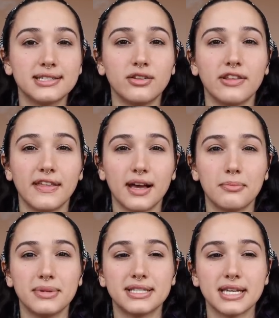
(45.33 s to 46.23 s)
The only thing
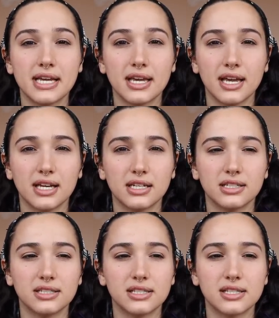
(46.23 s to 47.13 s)
I'm missing
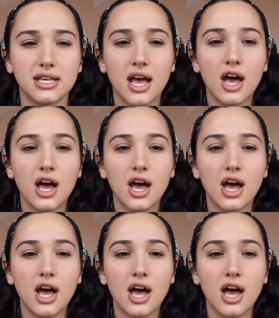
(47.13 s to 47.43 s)
is